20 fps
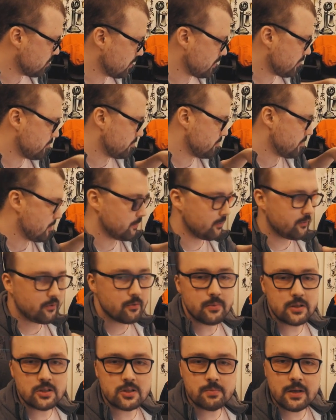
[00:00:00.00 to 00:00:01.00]
what I remember
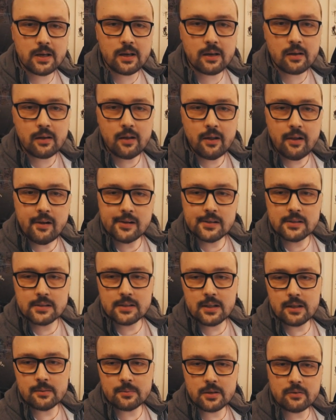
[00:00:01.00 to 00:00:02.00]
from each meeting.
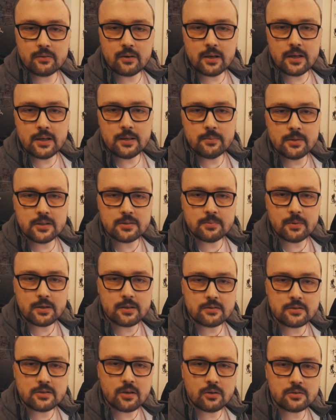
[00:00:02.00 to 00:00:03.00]
And I'm going to write an email to my
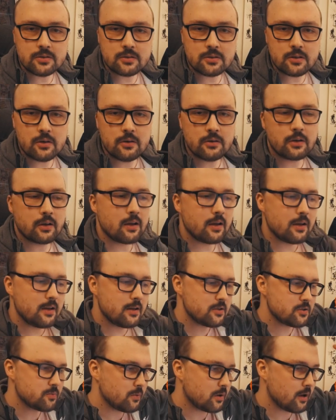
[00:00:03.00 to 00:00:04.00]
consultant going, okay,
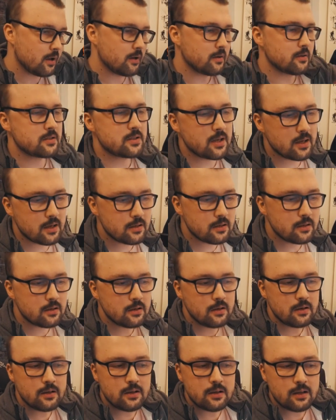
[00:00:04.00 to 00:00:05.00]
here's what I understand.
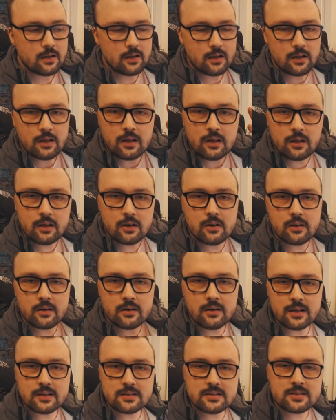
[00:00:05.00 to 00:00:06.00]
Here are
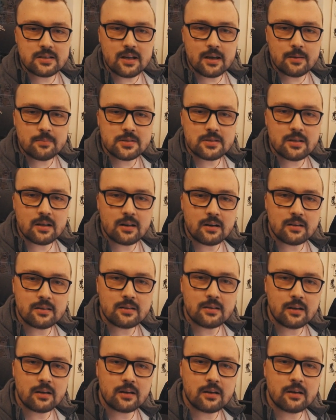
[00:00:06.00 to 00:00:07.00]
the next steps that I
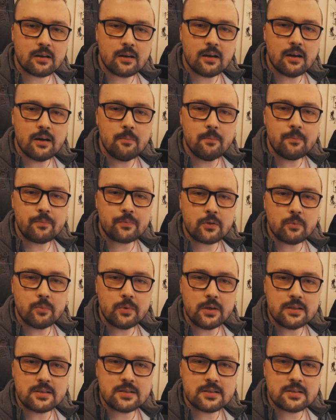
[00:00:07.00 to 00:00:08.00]
think
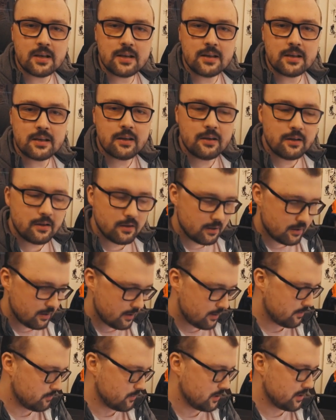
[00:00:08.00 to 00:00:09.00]
we need to take.
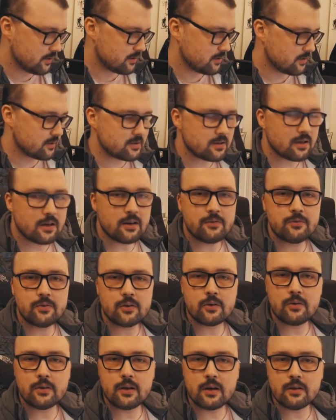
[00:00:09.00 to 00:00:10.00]
And then we need to decide if
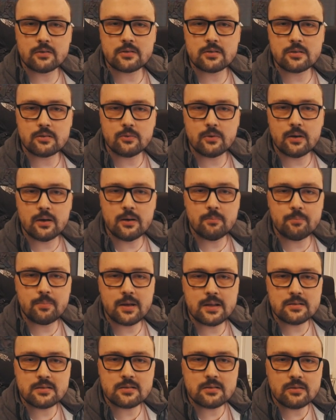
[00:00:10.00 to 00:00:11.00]
we're going out to
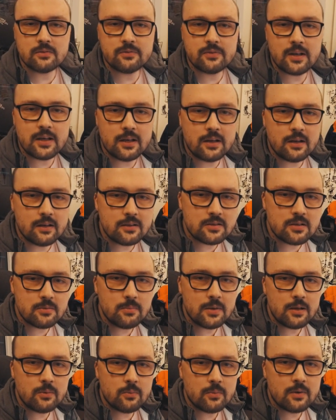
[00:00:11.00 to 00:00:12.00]
Pennsylvania to
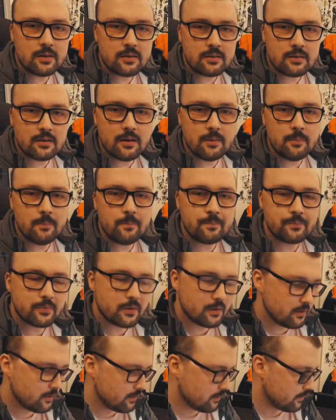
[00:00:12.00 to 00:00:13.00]
meet with
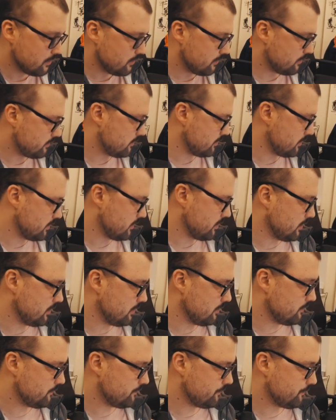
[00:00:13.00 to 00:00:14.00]

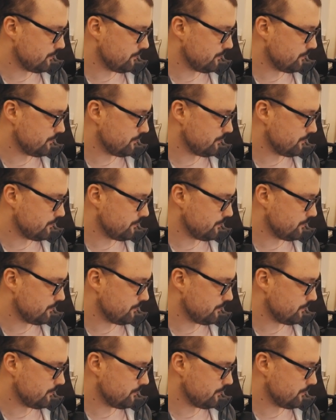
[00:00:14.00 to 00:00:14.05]
the